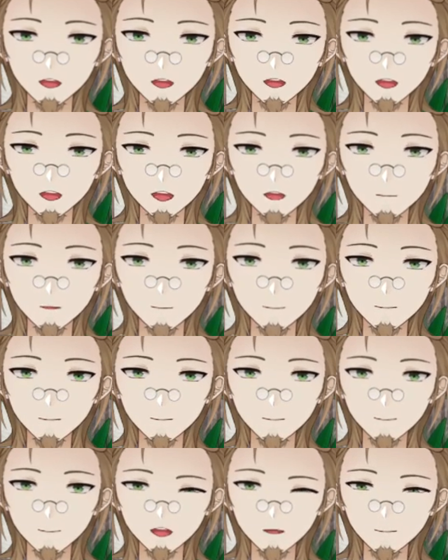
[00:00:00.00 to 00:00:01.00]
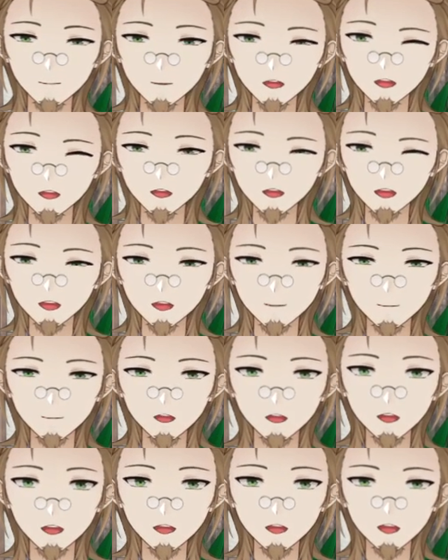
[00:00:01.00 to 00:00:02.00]
However, for some reason, he was
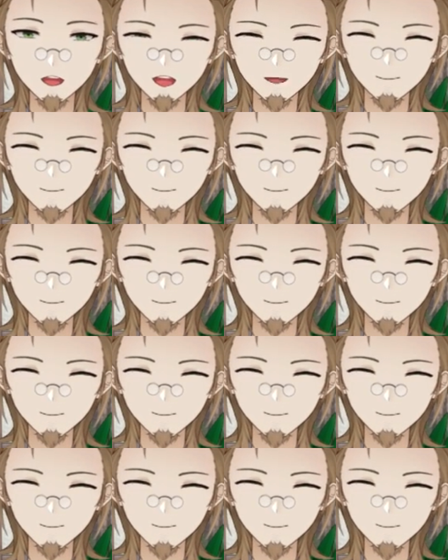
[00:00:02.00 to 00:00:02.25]
like, I don't